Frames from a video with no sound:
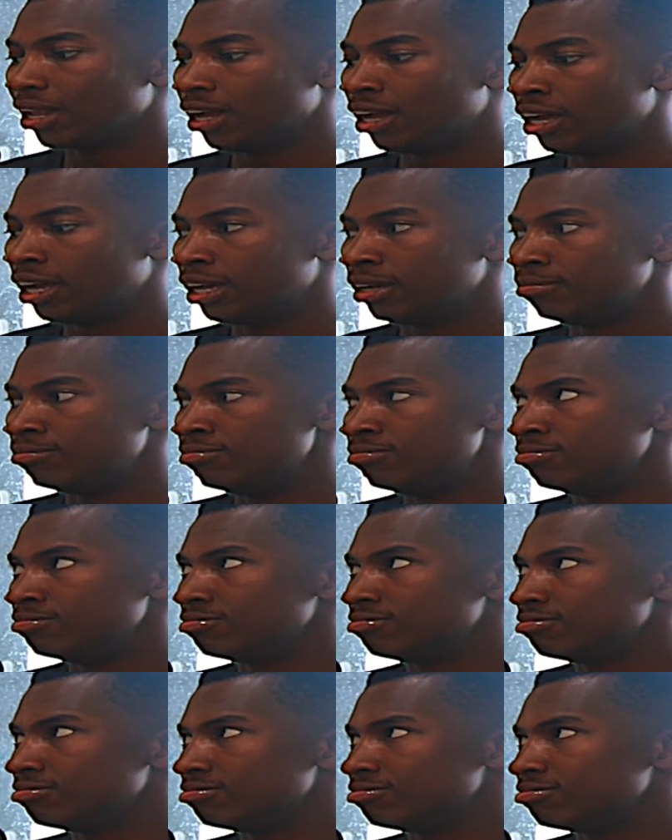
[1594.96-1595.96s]

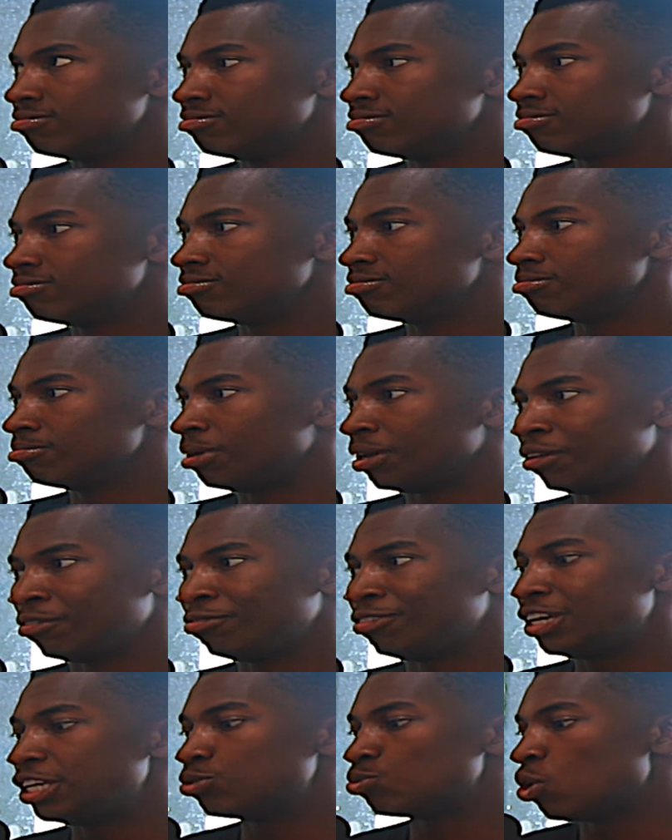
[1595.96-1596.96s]
But the
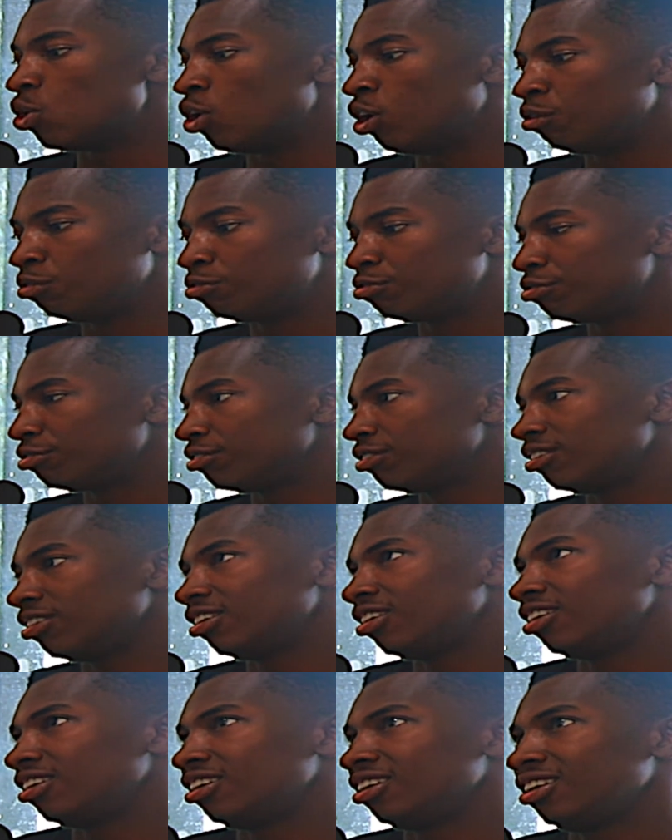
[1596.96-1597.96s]
fees were off,
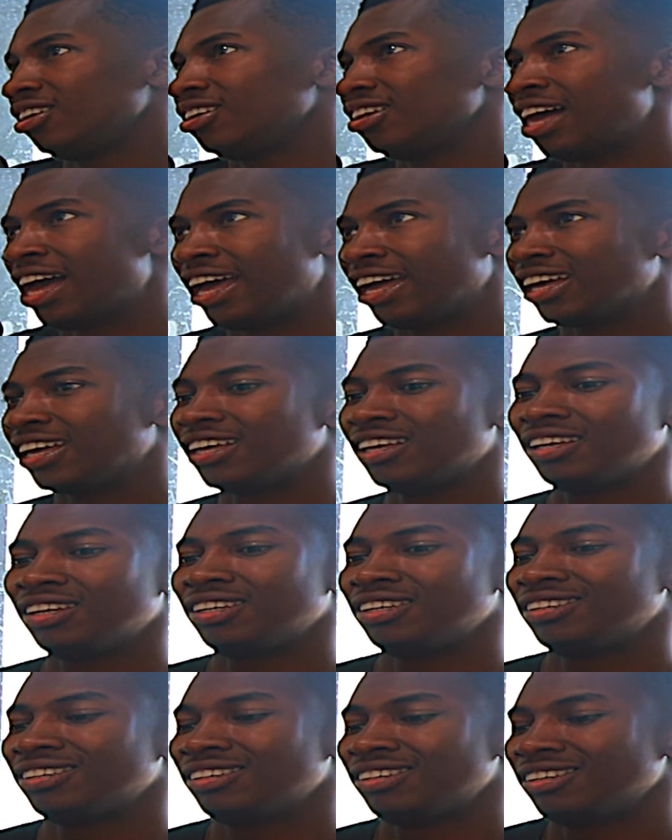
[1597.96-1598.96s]
like
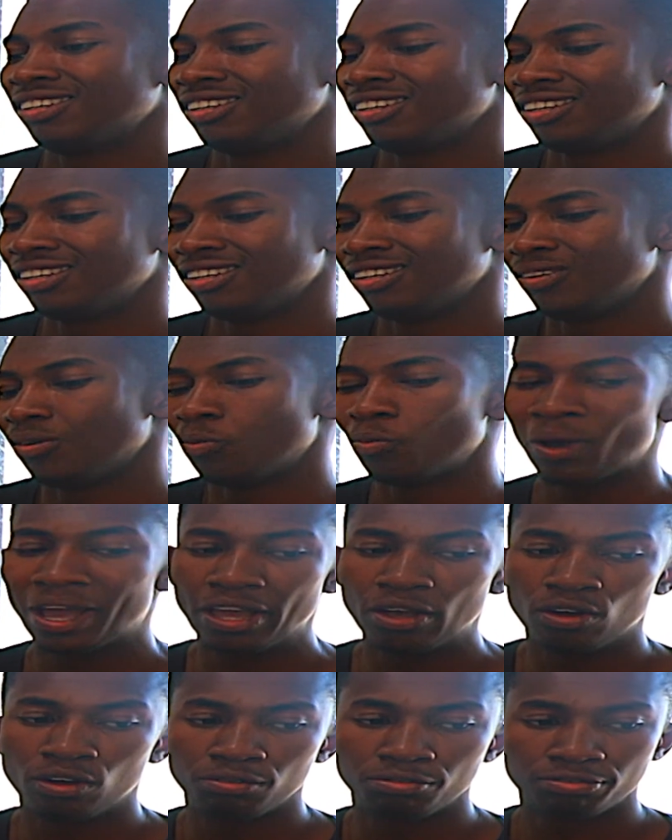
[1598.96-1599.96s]

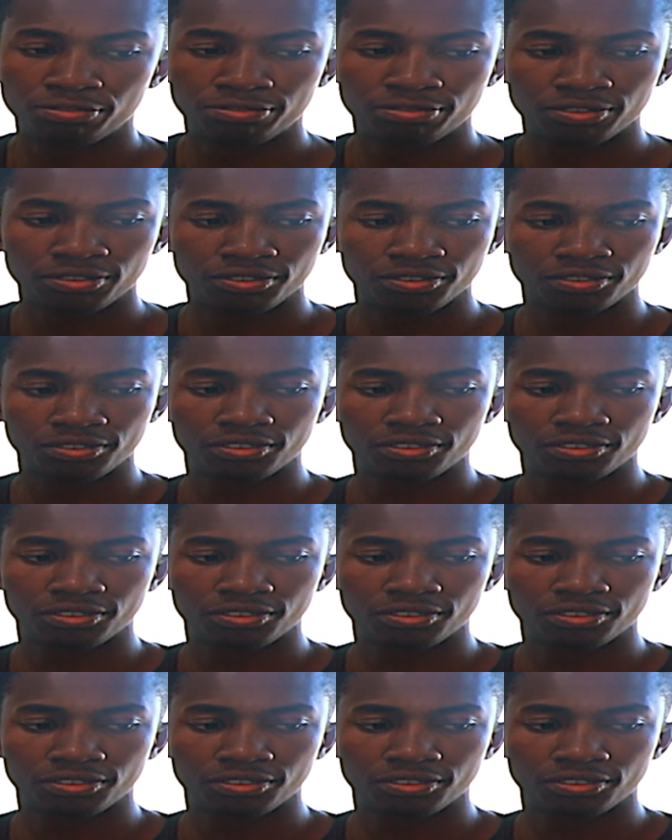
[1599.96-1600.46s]
way off.